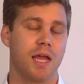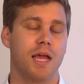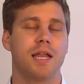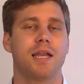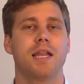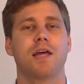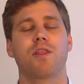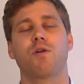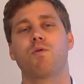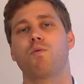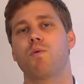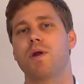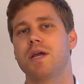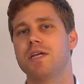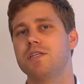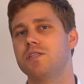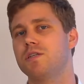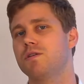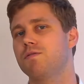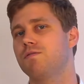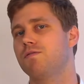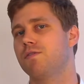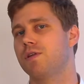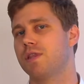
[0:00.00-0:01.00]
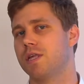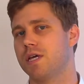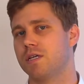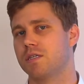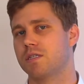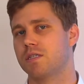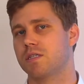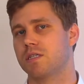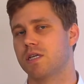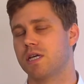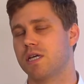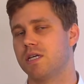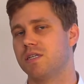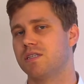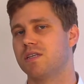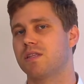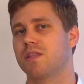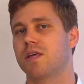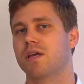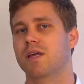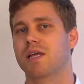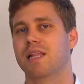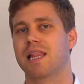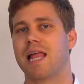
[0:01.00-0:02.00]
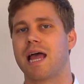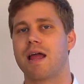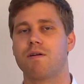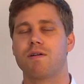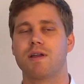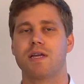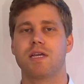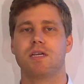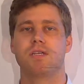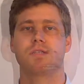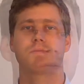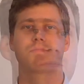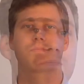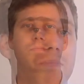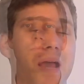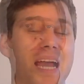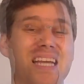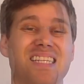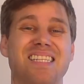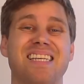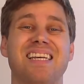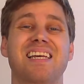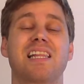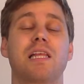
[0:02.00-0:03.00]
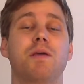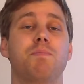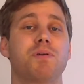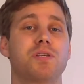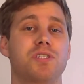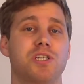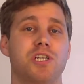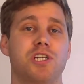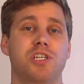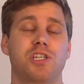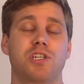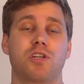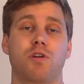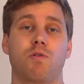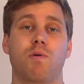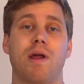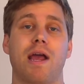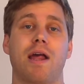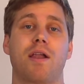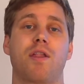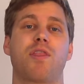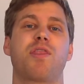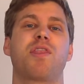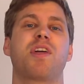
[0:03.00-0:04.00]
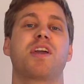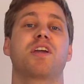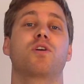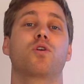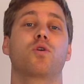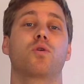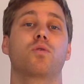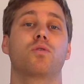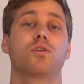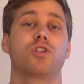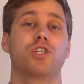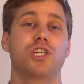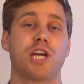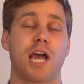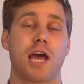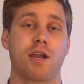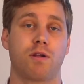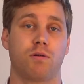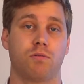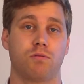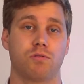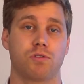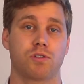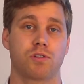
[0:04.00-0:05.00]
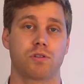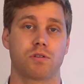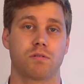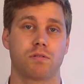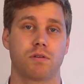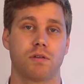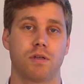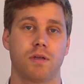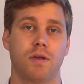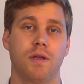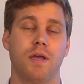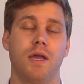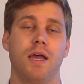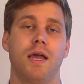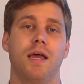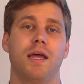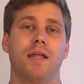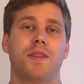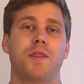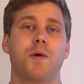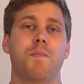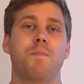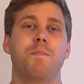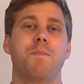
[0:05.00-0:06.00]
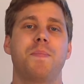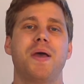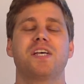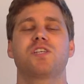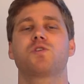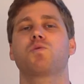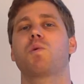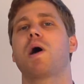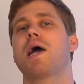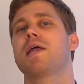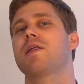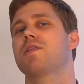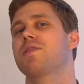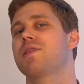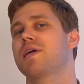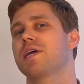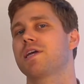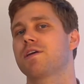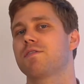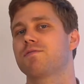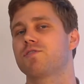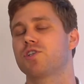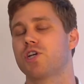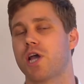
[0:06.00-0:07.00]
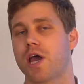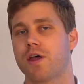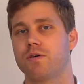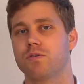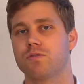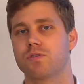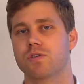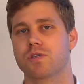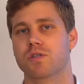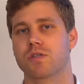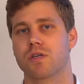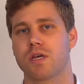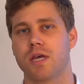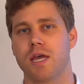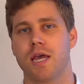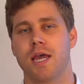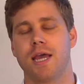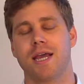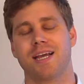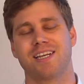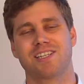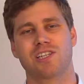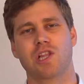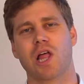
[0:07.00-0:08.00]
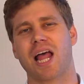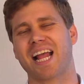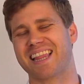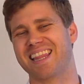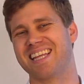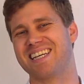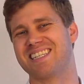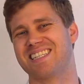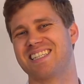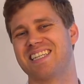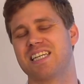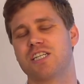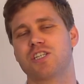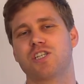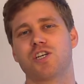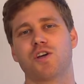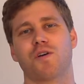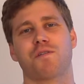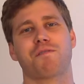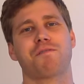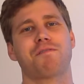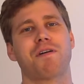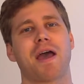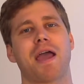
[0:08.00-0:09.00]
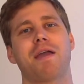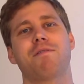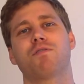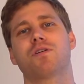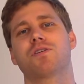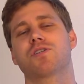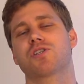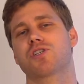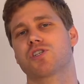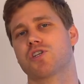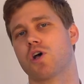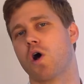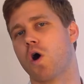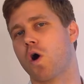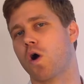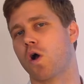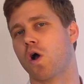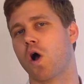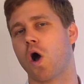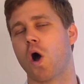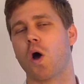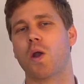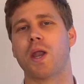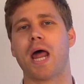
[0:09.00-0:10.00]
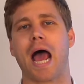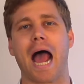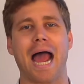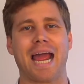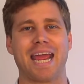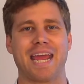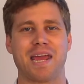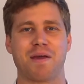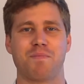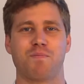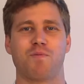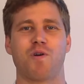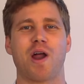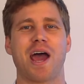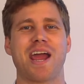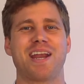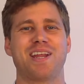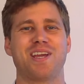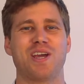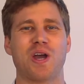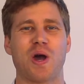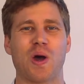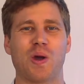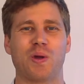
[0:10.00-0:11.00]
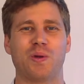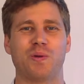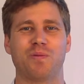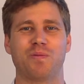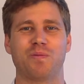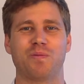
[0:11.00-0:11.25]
Now the reason for this is that the clarity is basically positioned around a thing called channels. The best way to think of channels is like listening to your favourite song on AM radio